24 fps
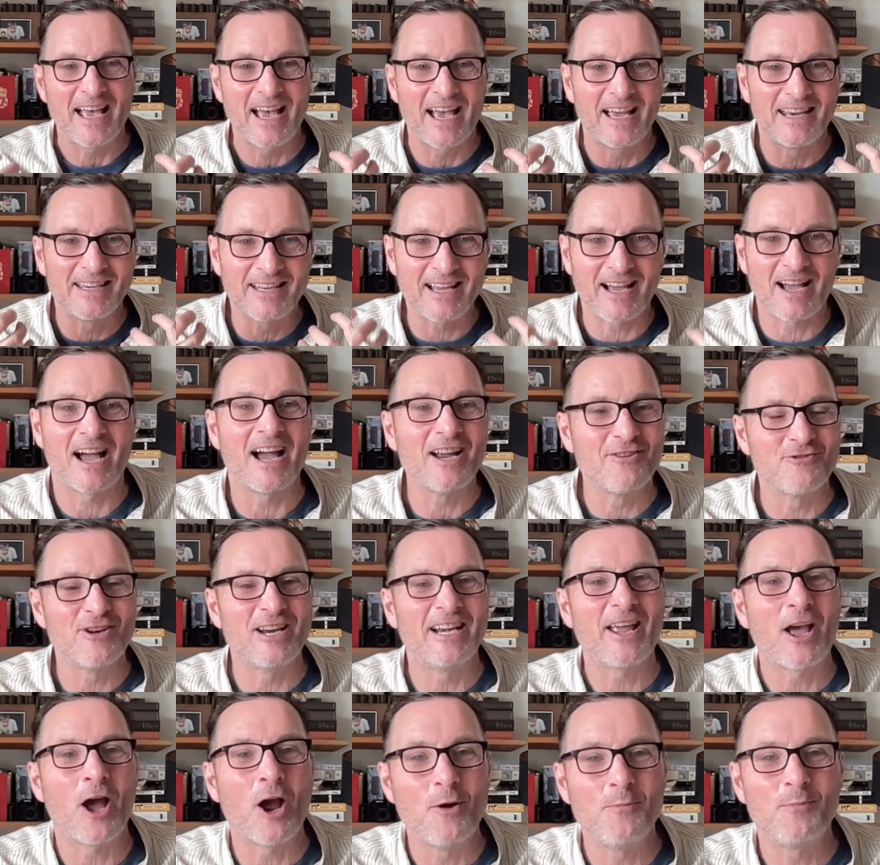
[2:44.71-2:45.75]
and I
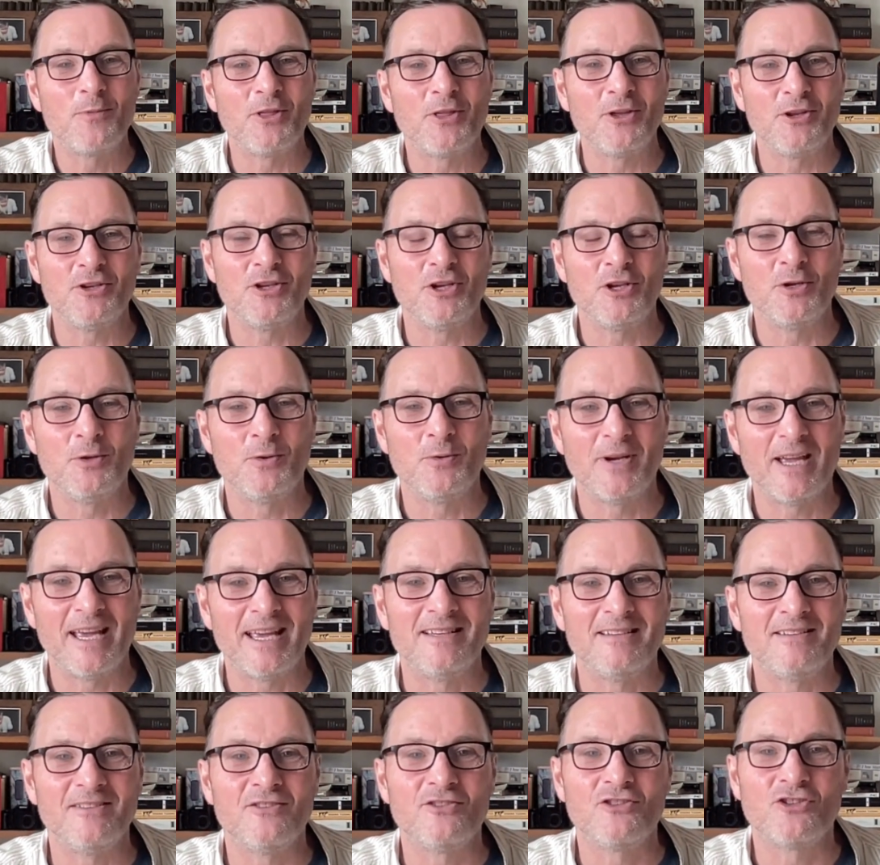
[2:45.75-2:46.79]
really hope that you
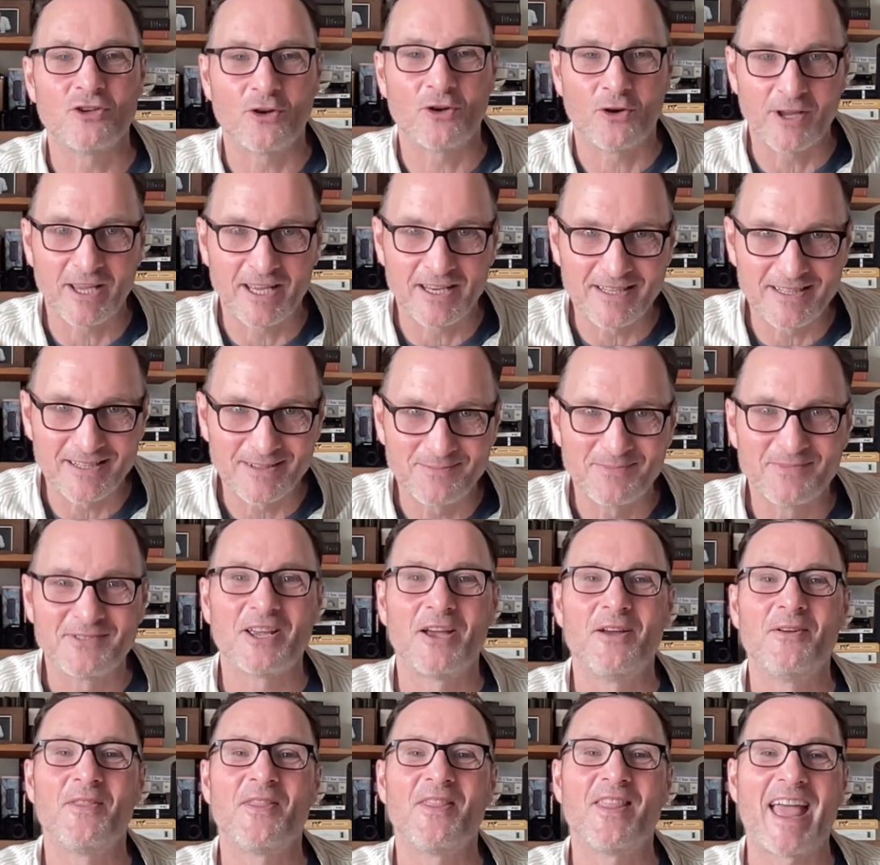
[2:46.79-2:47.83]
enjoy it.
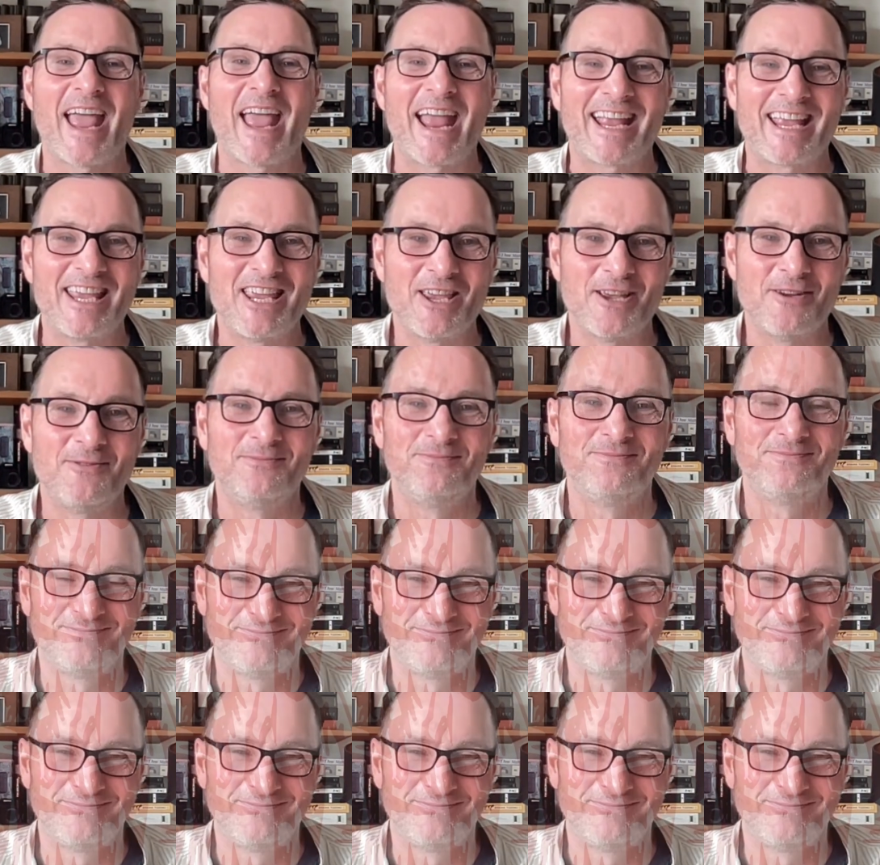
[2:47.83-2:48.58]
So thank you.